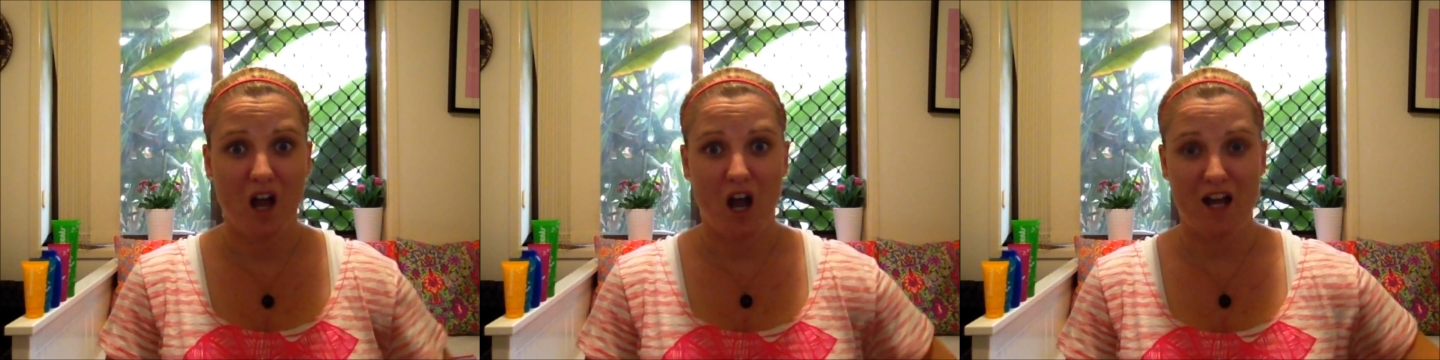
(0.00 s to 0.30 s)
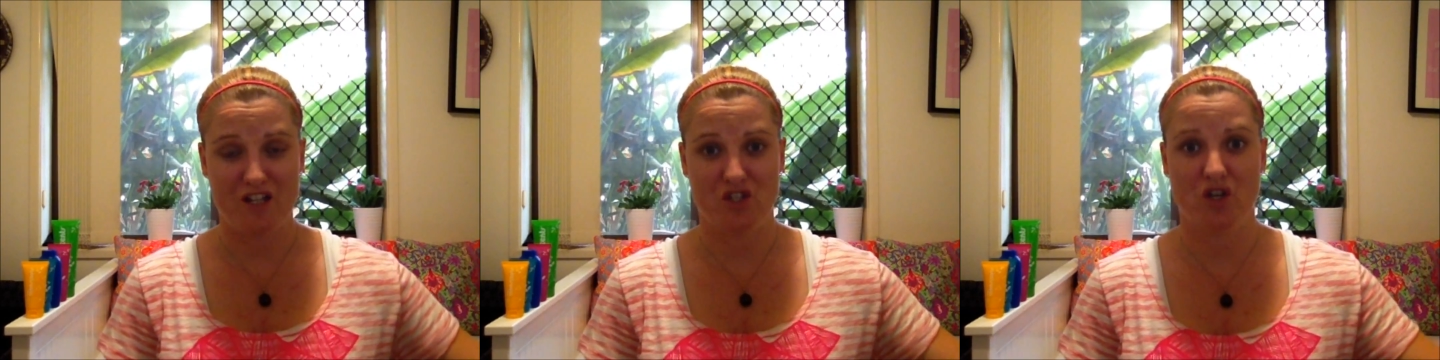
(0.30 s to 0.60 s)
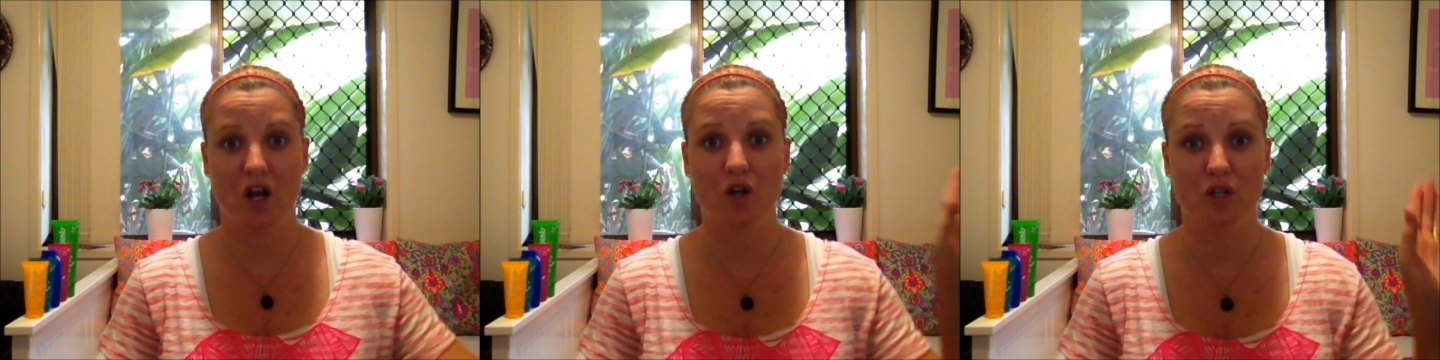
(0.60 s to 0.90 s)
I
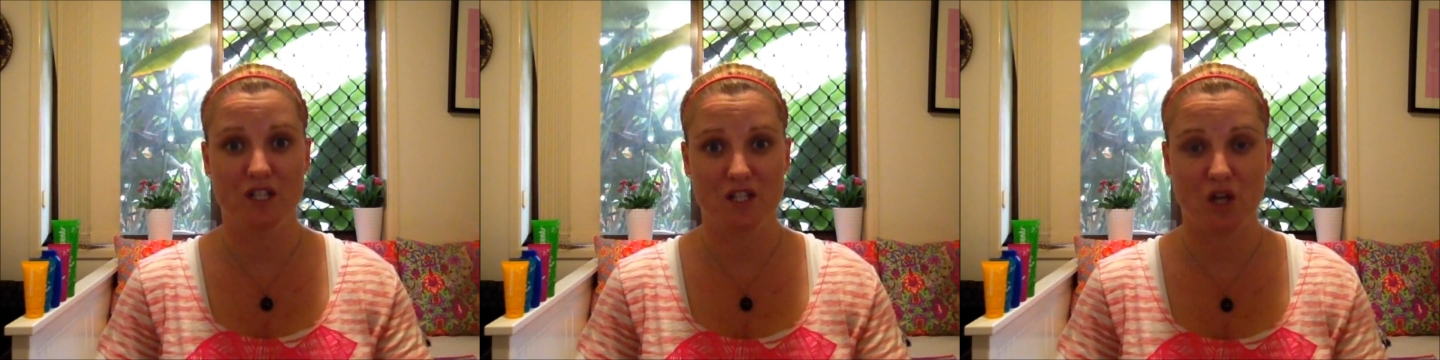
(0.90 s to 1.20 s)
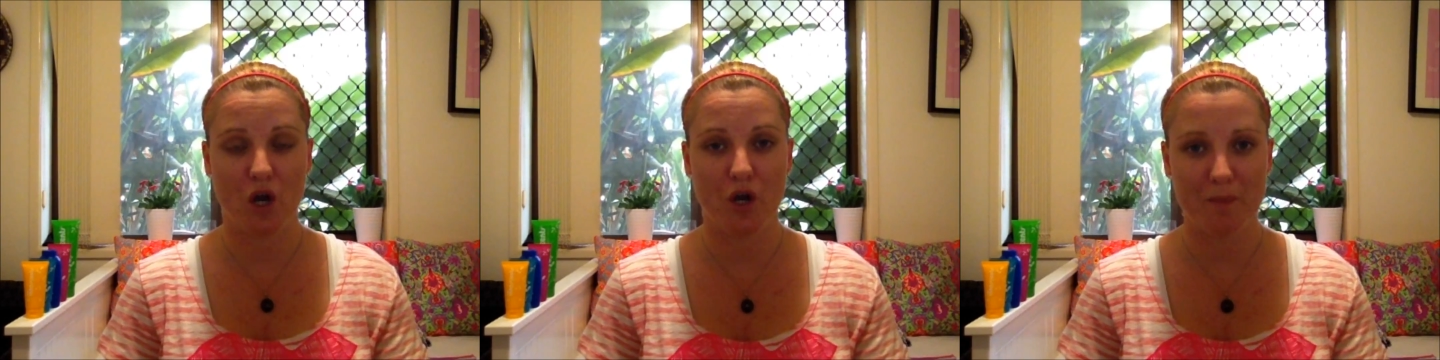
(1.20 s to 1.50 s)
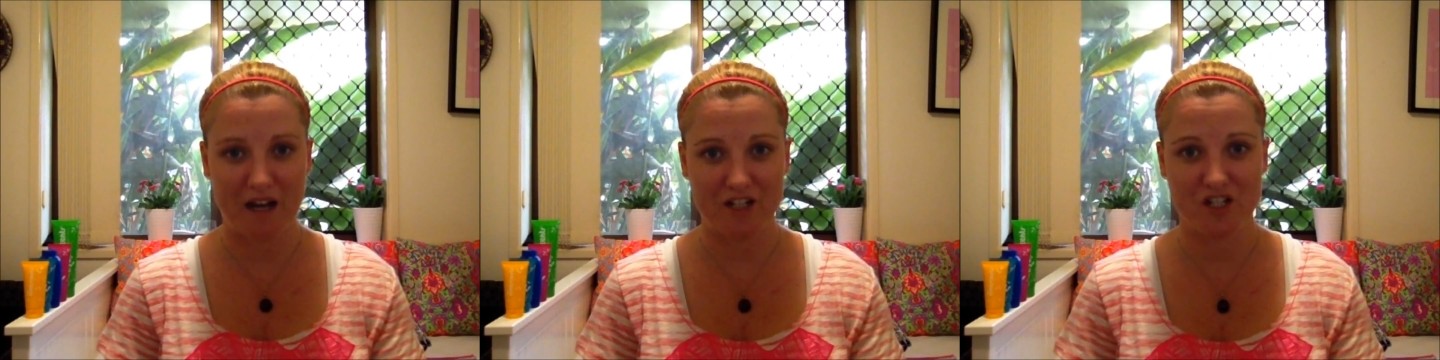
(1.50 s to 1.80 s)
struggled so
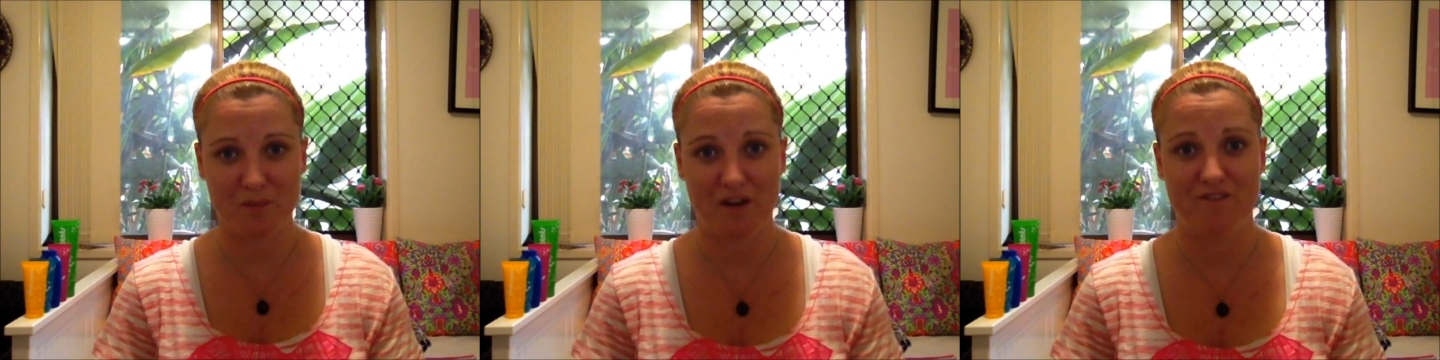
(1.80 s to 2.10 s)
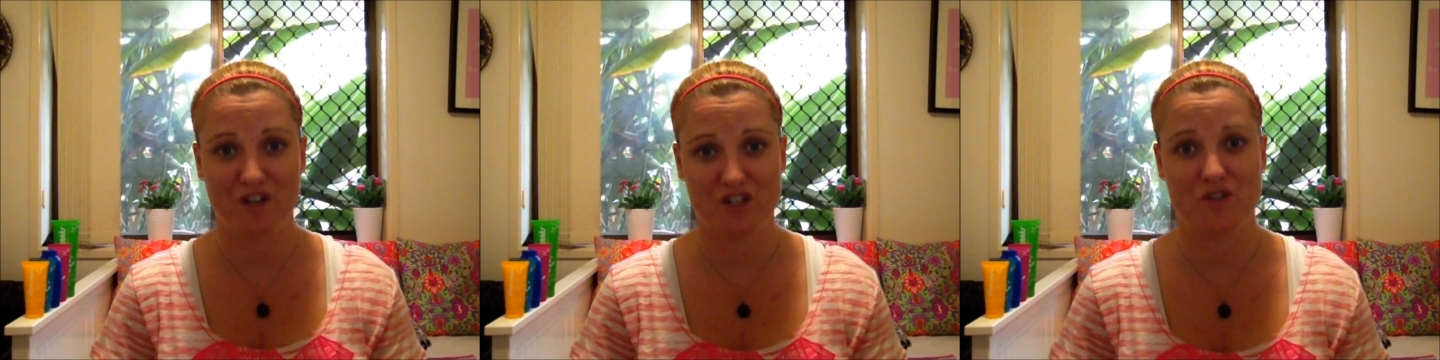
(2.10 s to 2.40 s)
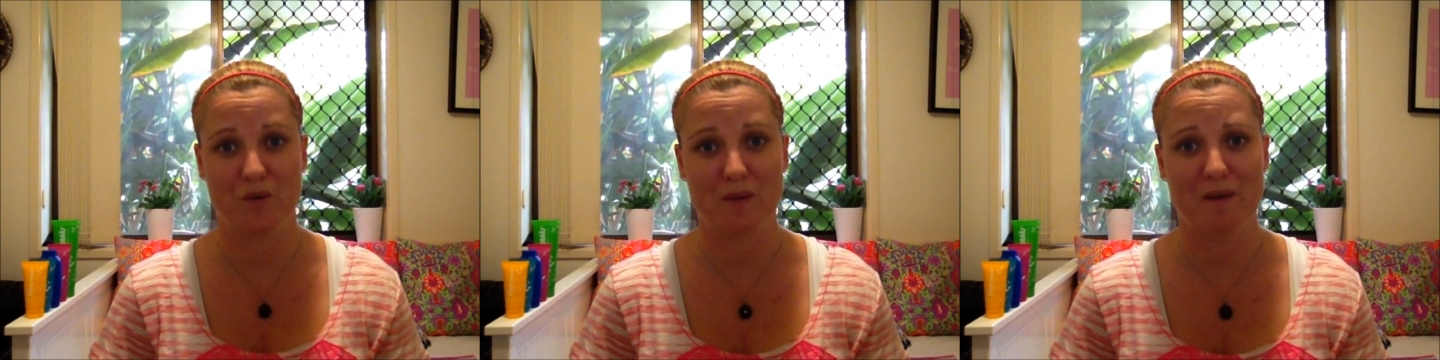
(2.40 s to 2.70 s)
much in my
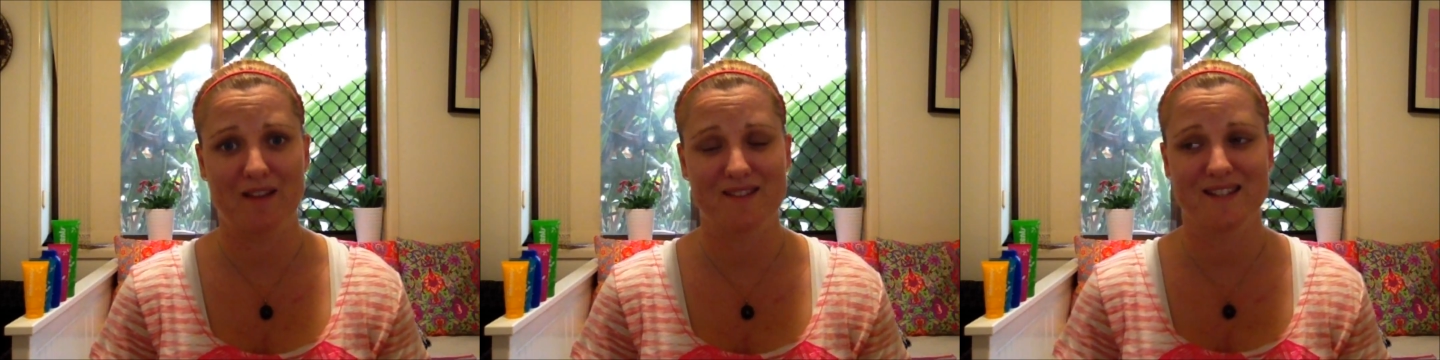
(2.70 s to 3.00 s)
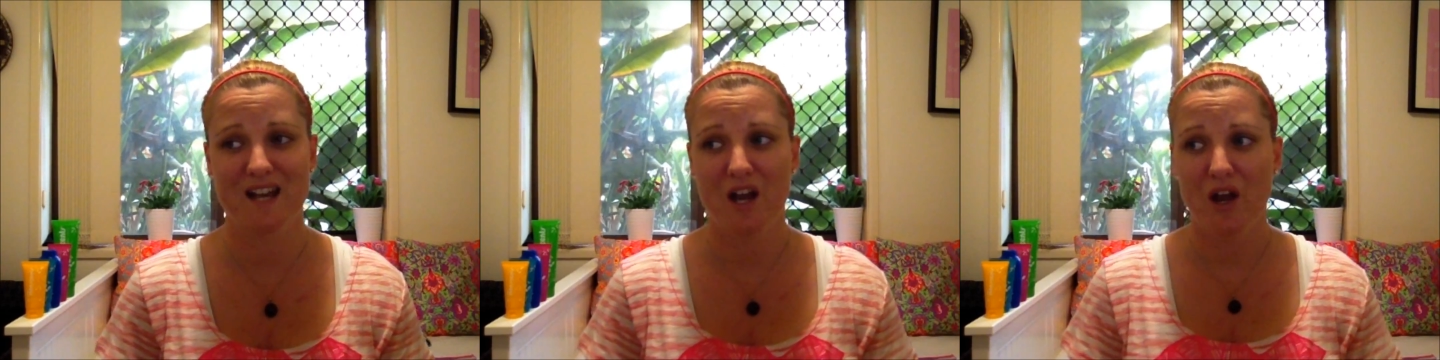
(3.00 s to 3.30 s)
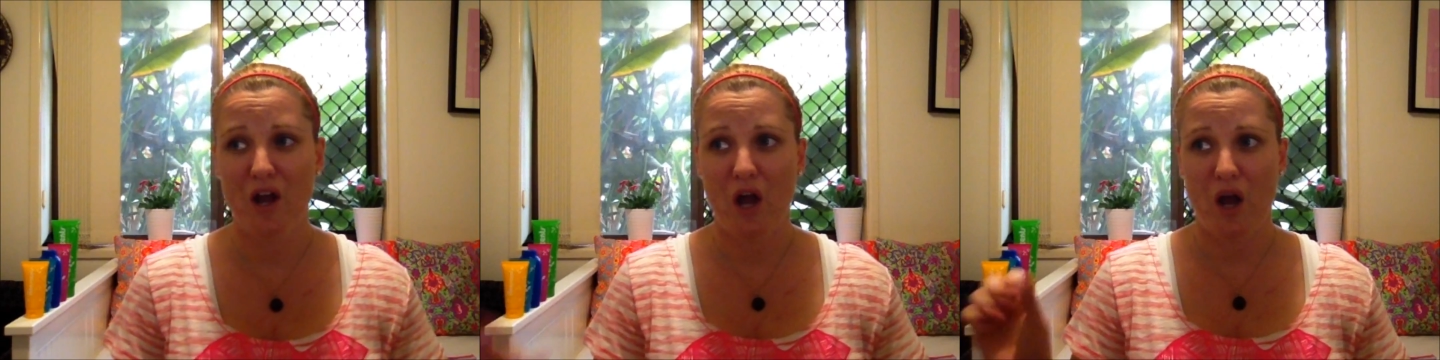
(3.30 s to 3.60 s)
first 3 months,
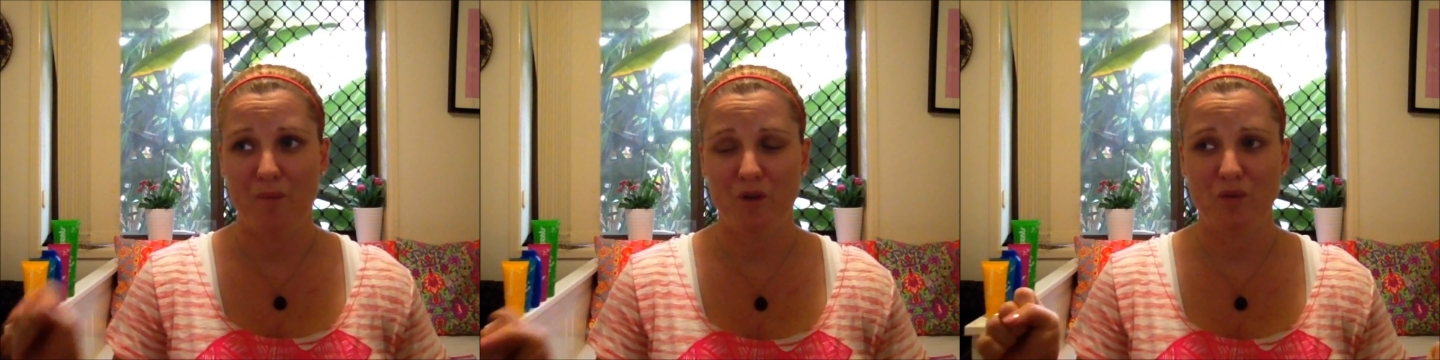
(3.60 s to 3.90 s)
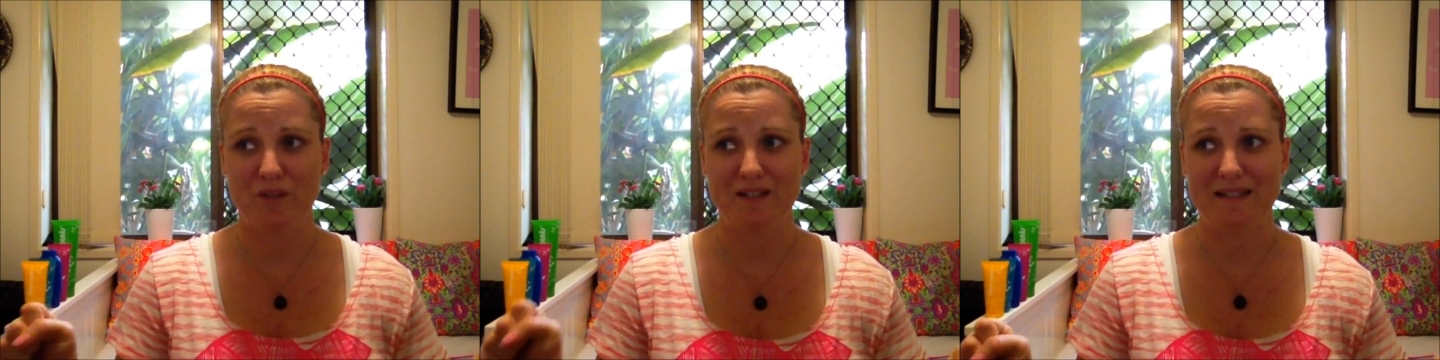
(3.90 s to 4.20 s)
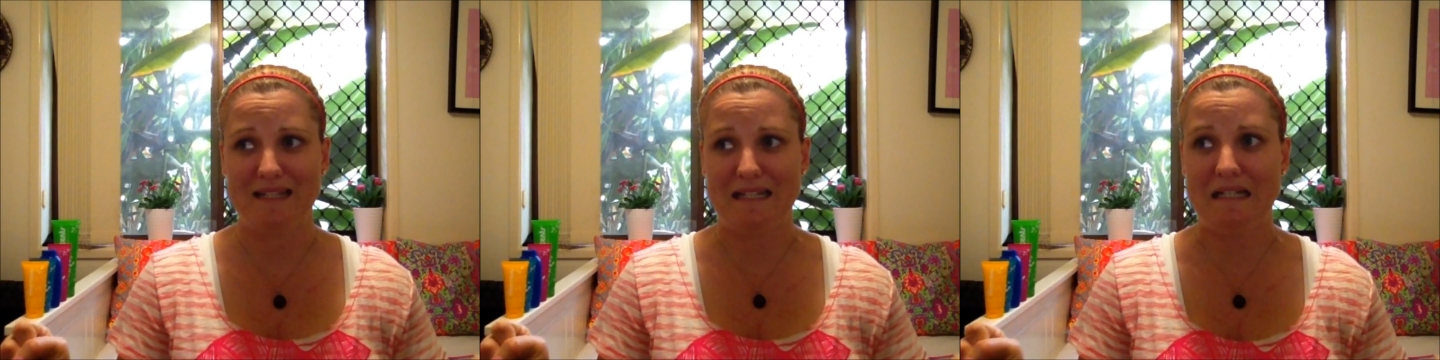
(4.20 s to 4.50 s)
I'm not
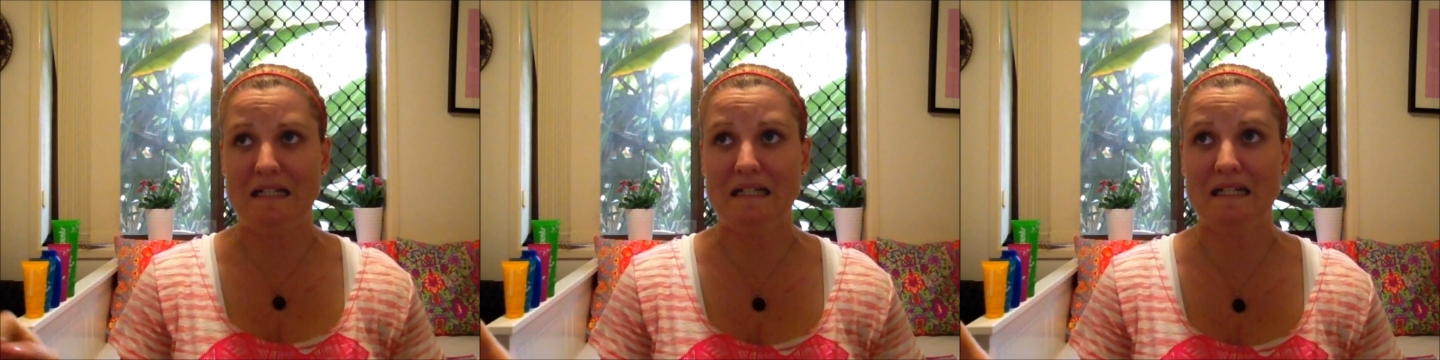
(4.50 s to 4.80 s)
really